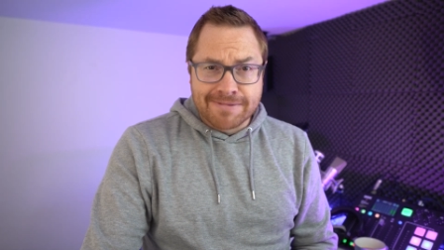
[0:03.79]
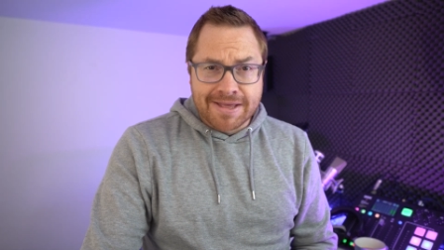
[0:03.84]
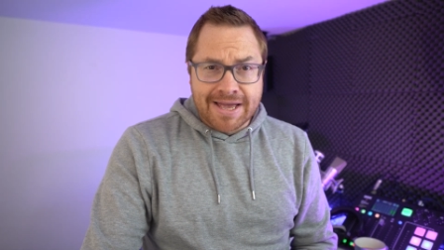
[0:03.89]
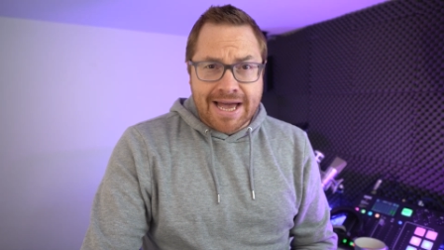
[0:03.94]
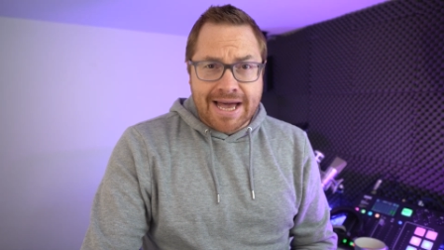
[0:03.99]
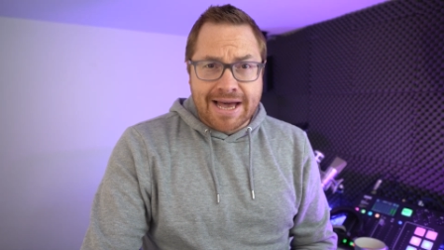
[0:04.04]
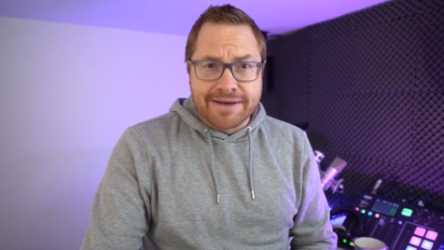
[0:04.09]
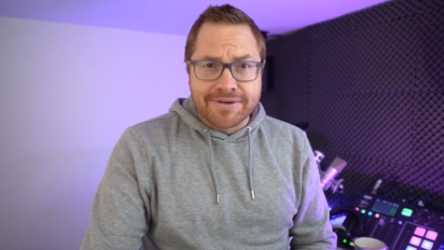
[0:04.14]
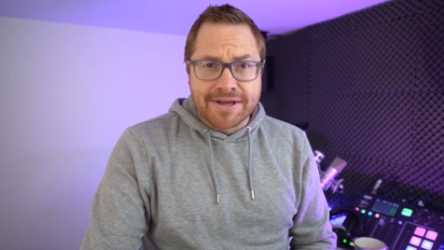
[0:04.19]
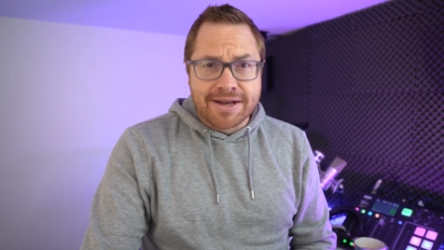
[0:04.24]

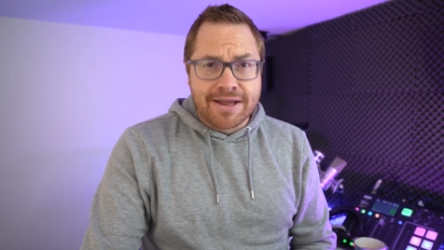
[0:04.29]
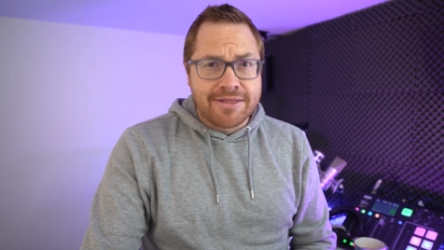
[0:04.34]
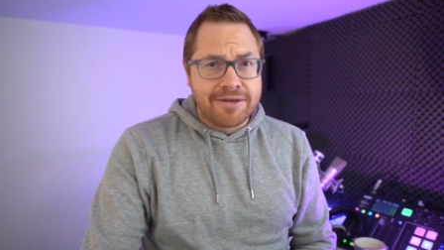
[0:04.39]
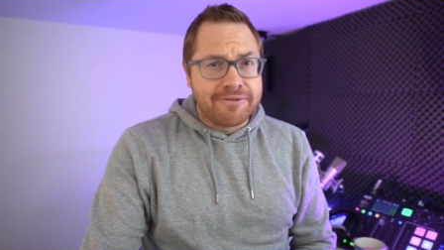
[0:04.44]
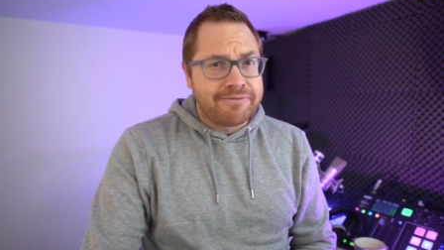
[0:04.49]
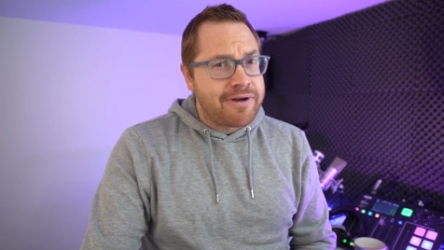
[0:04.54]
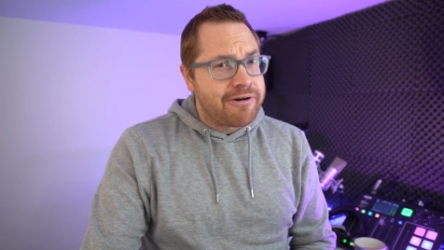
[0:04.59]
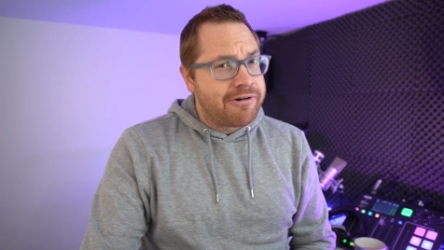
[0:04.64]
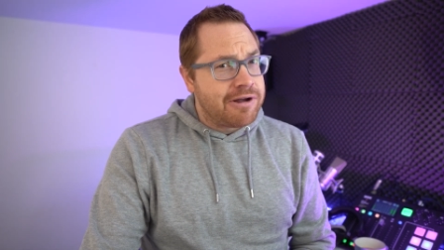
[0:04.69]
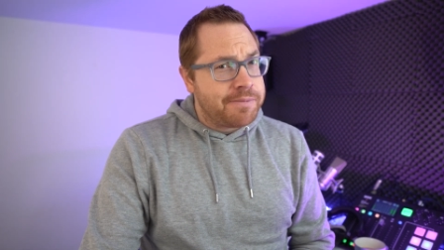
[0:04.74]
Have
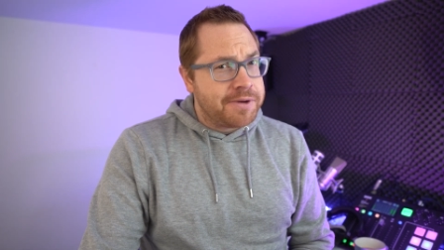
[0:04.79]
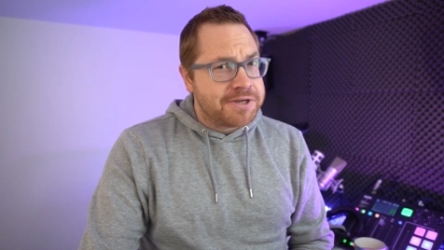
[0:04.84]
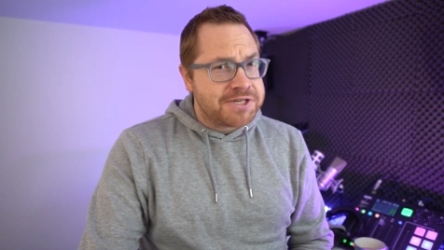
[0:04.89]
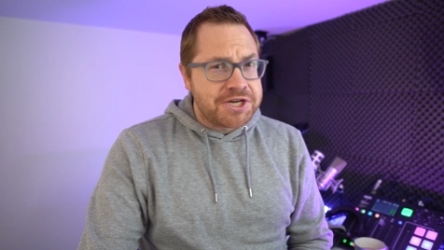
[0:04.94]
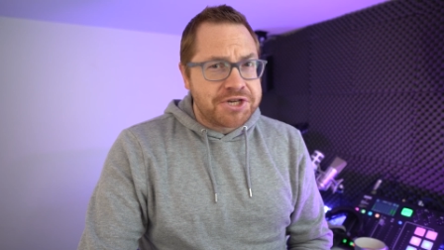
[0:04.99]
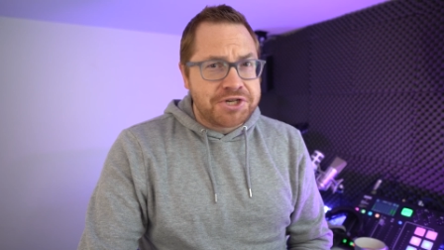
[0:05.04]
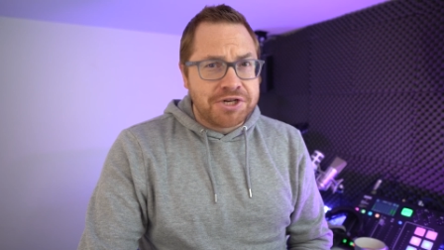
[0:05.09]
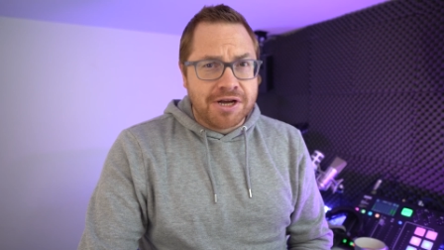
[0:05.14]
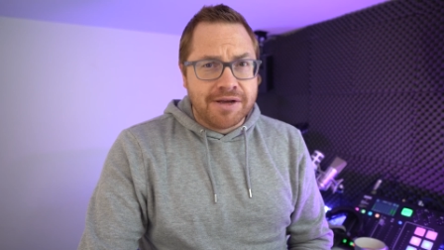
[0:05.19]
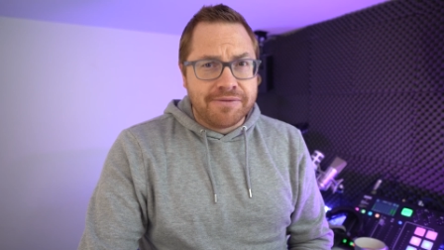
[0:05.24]
another very
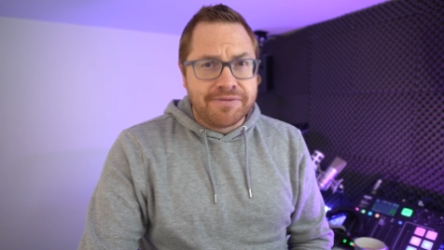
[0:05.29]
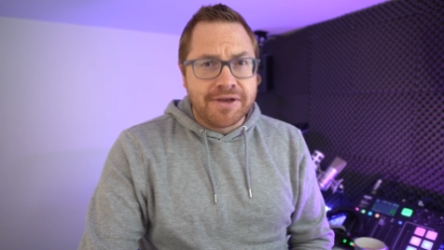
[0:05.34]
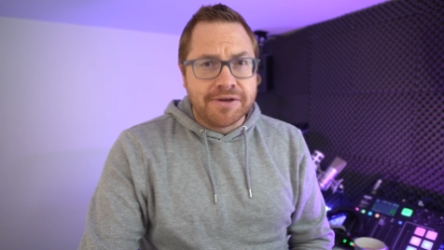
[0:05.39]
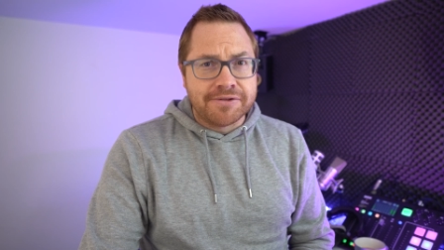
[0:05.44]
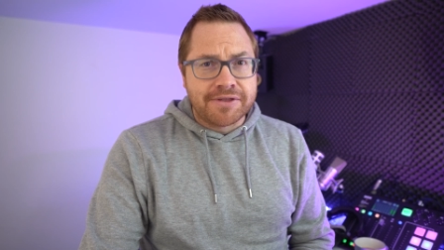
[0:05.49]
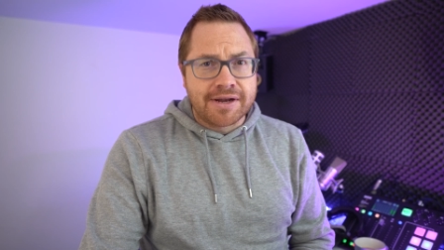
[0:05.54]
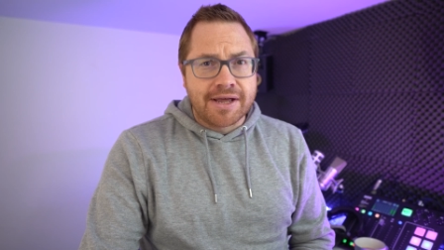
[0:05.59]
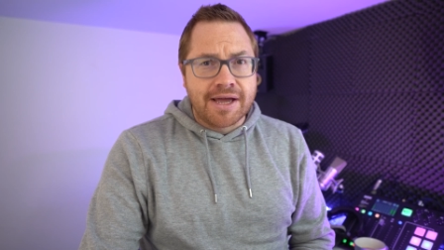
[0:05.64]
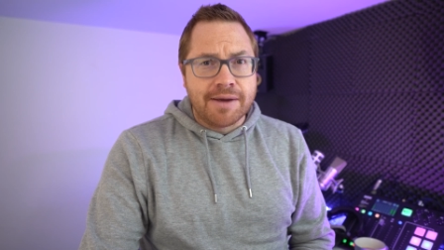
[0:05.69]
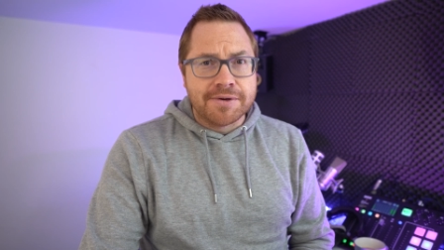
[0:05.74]
busy show for
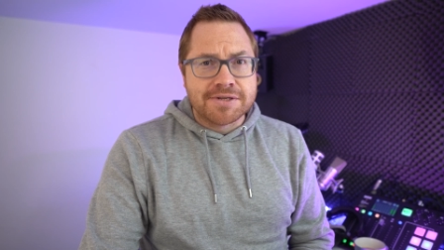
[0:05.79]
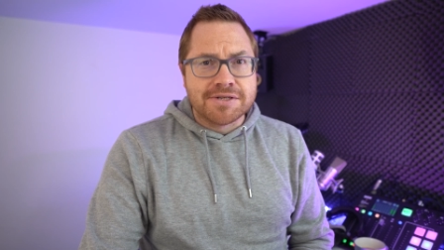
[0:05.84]
you today.